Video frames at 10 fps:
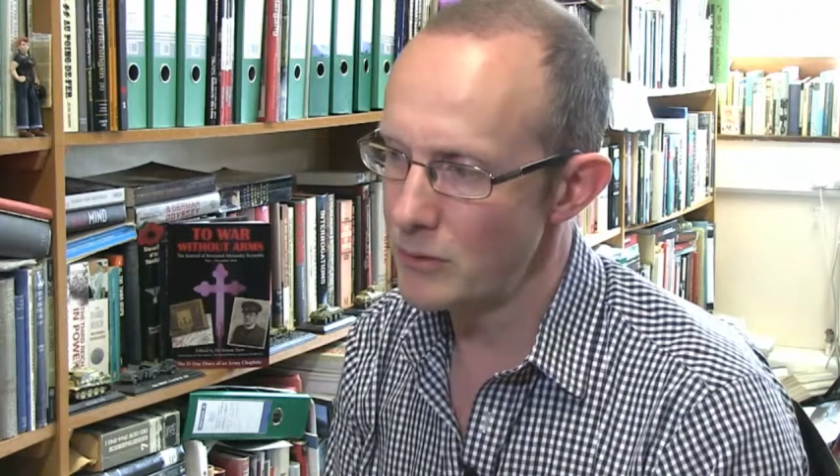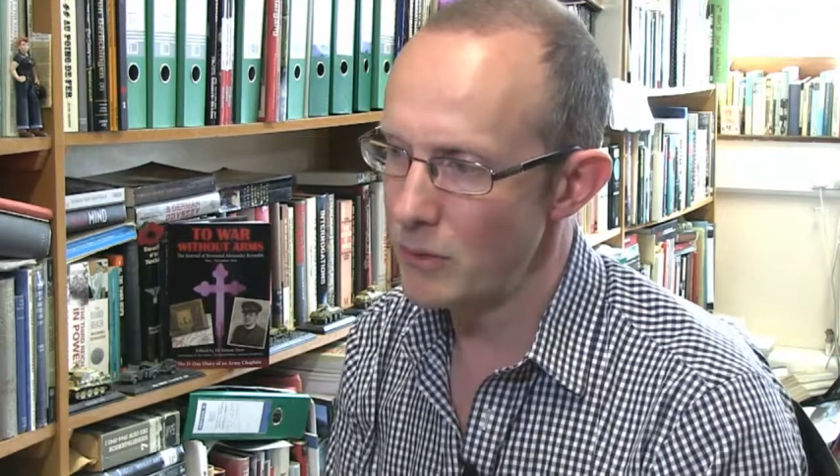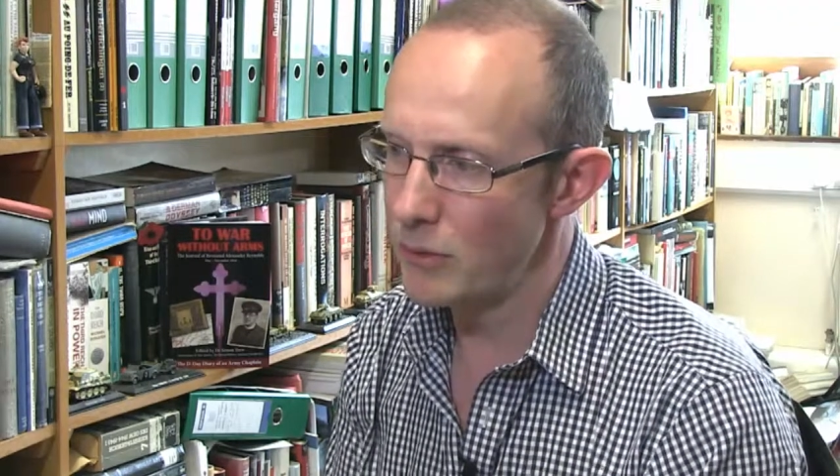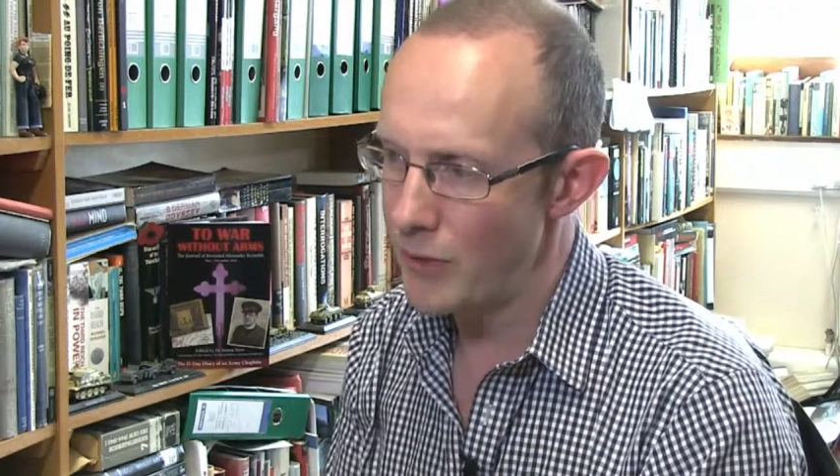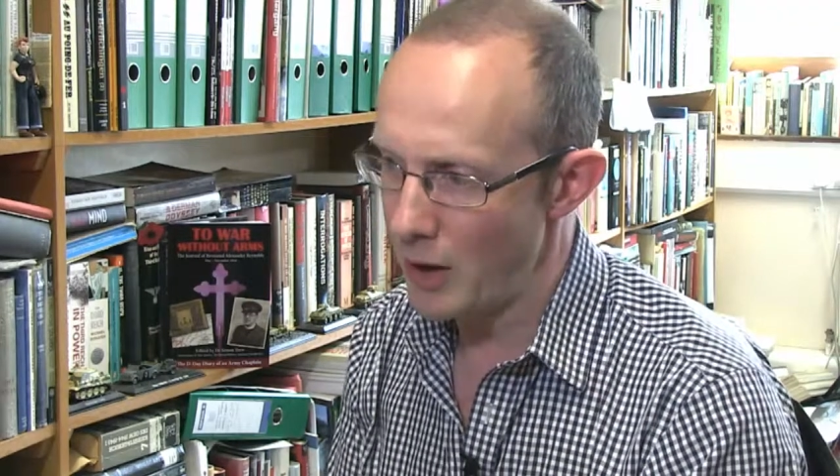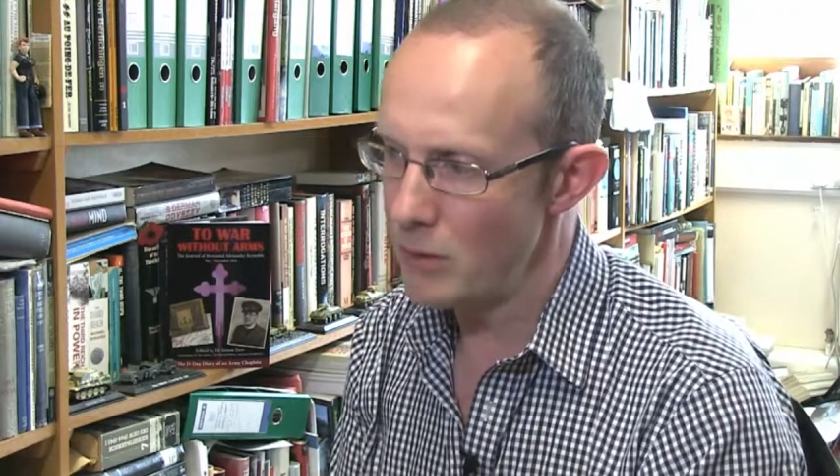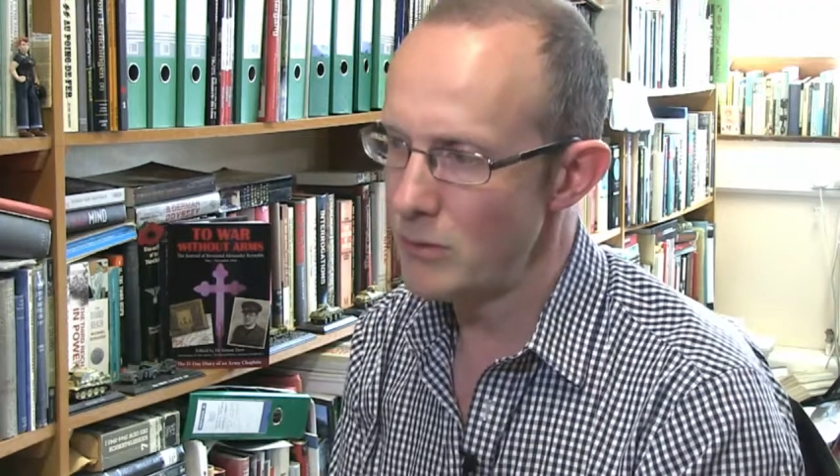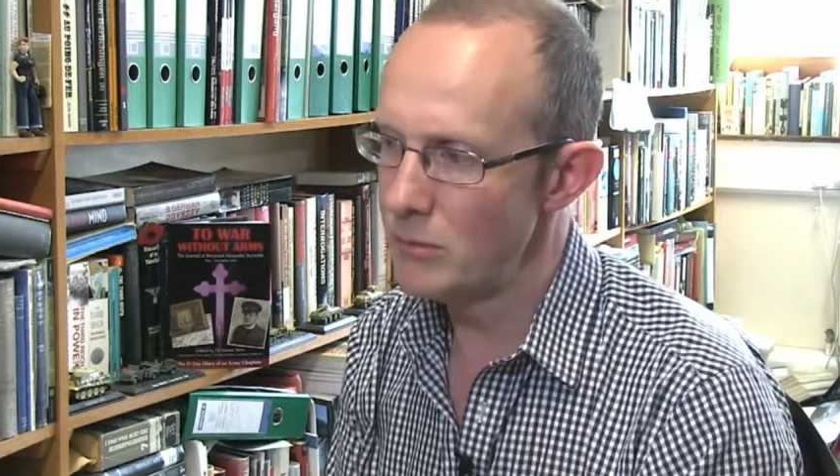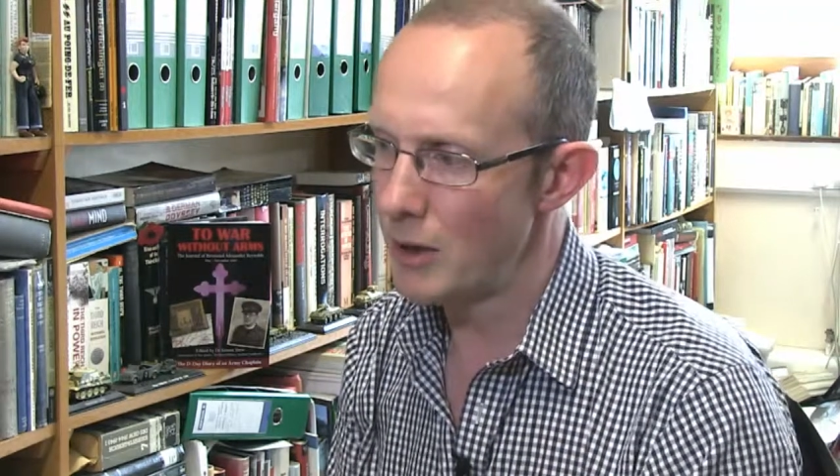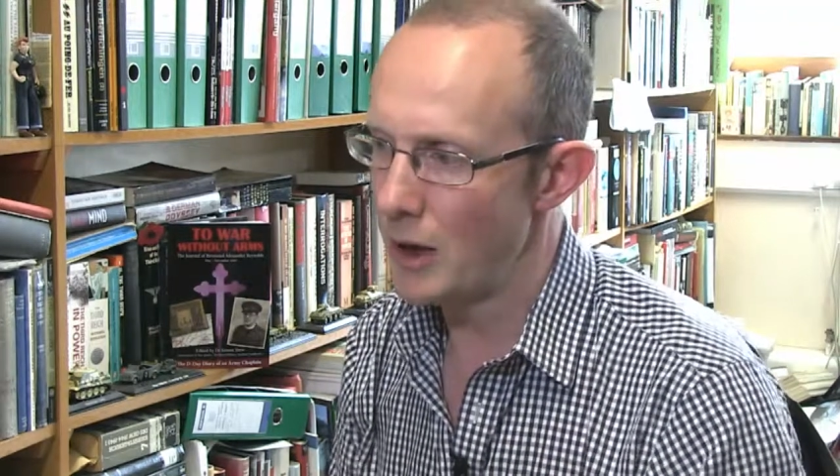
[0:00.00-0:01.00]

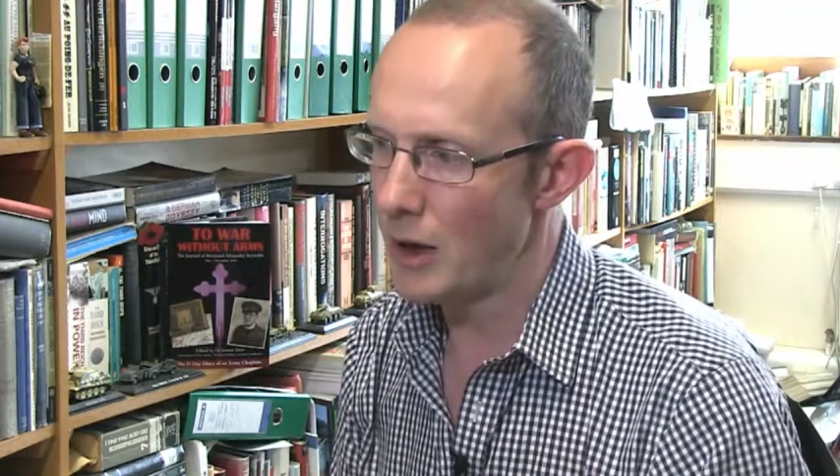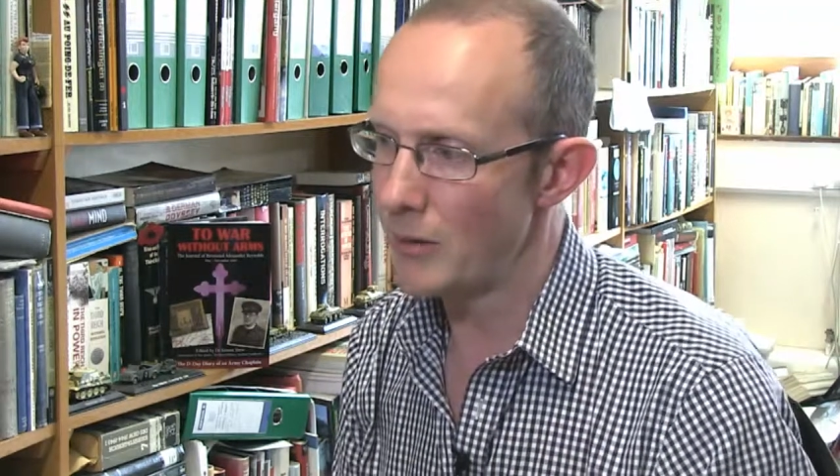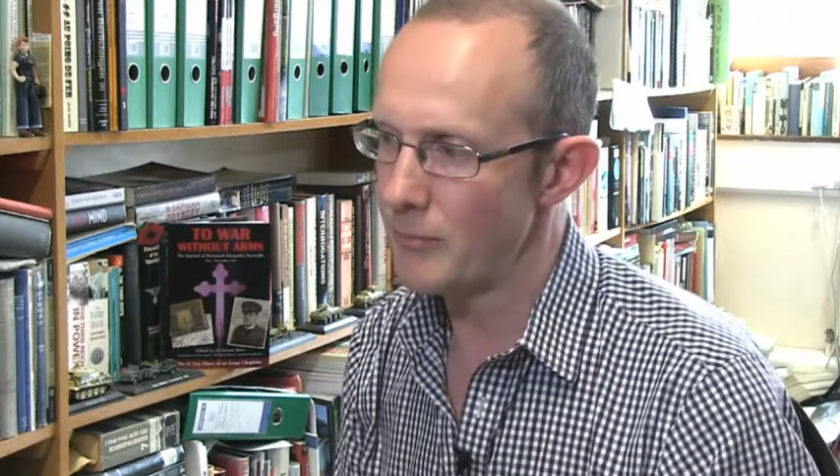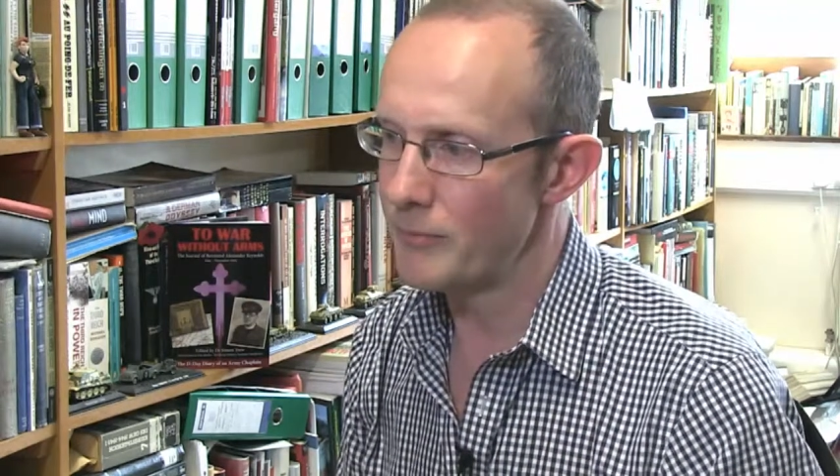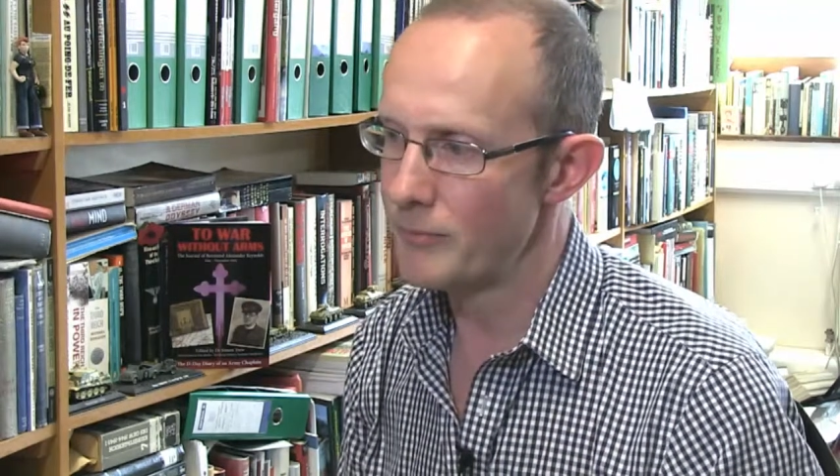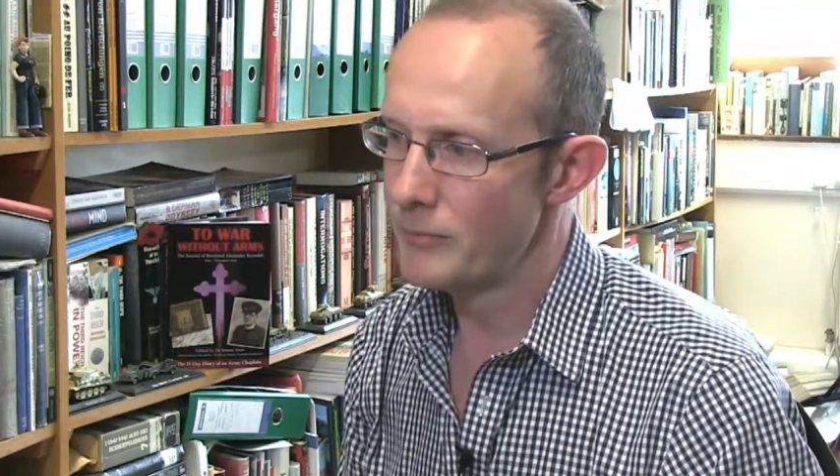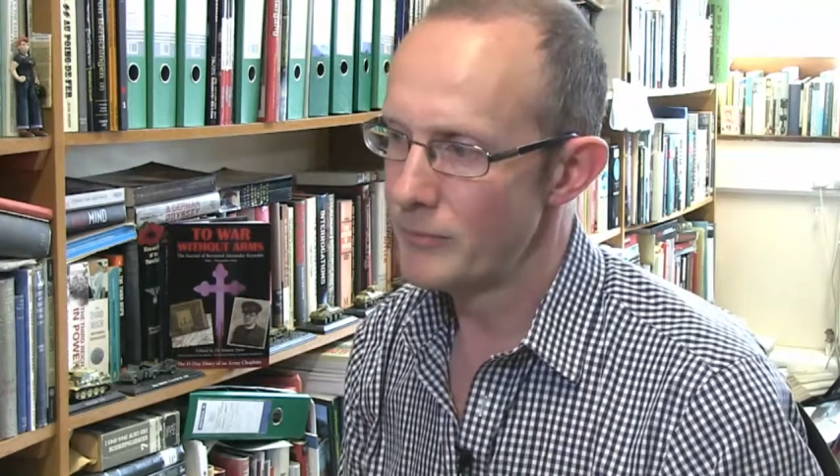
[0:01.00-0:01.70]
although